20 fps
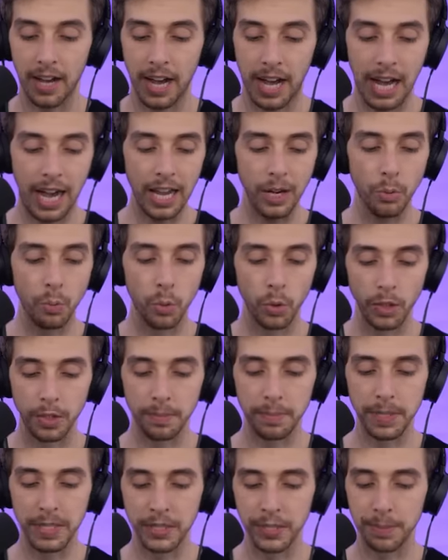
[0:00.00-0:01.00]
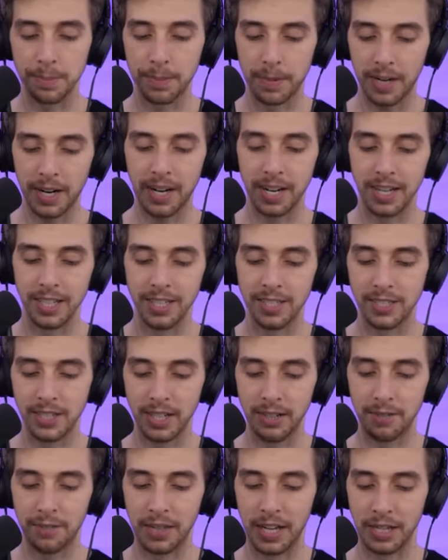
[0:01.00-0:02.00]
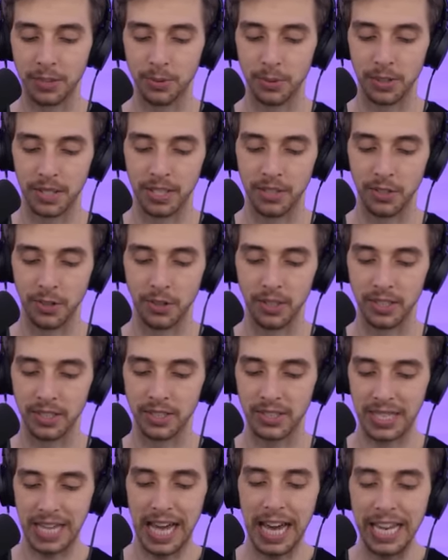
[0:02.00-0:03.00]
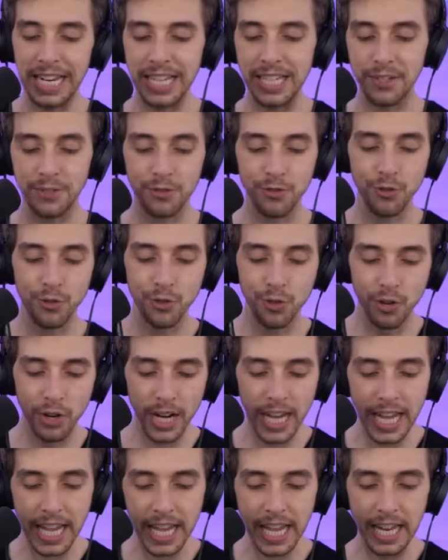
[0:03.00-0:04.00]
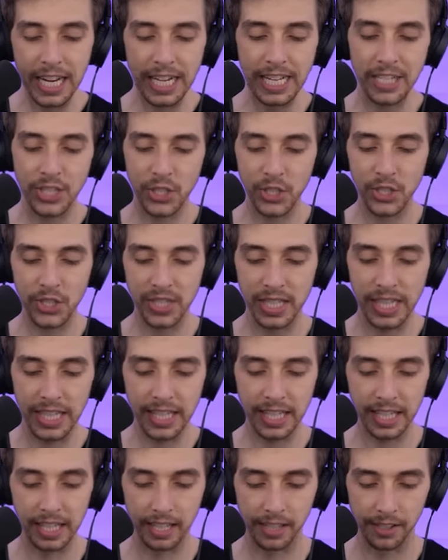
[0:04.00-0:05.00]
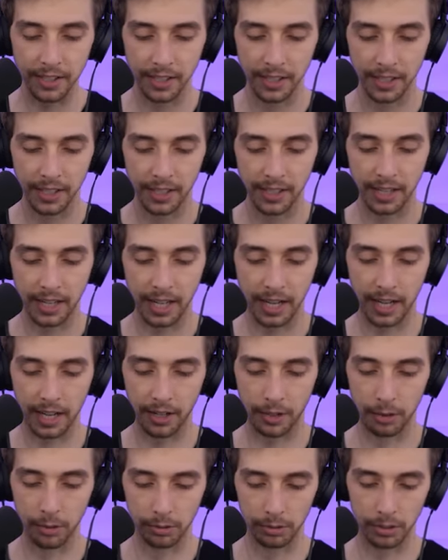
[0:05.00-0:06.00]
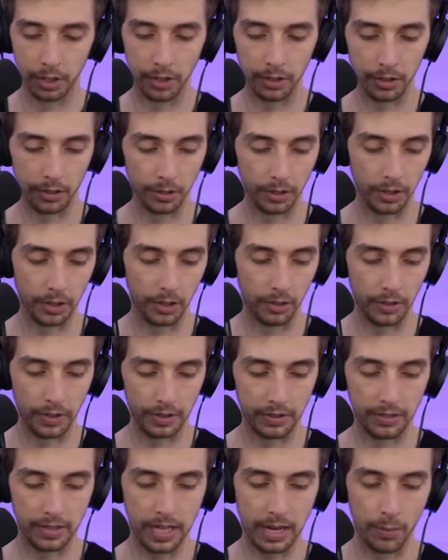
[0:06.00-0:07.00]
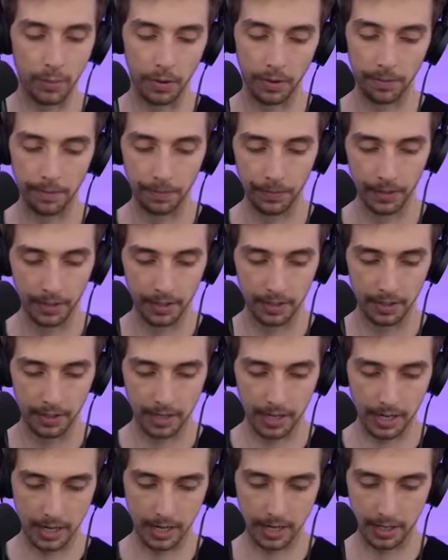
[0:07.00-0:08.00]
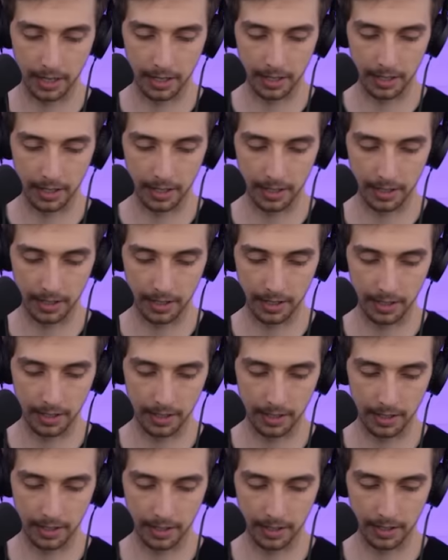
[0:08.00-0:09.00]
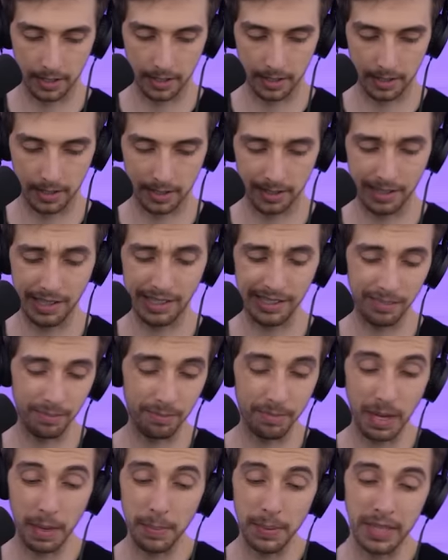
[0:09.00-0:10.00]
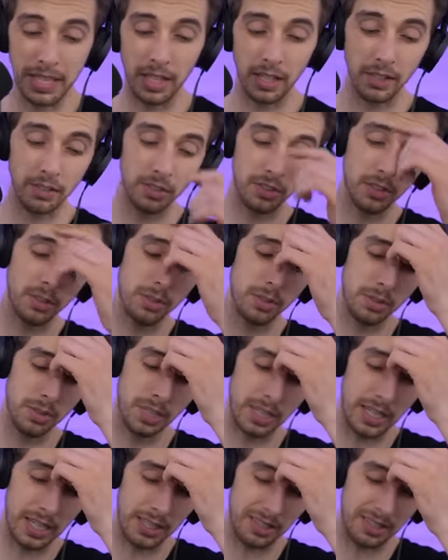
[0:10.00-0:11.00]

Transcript: I wouldn't be surprised if that's what they're doing, because that is really sneaky. Uh, oh god, hold on, no, that one. Uh, maybe that'll do?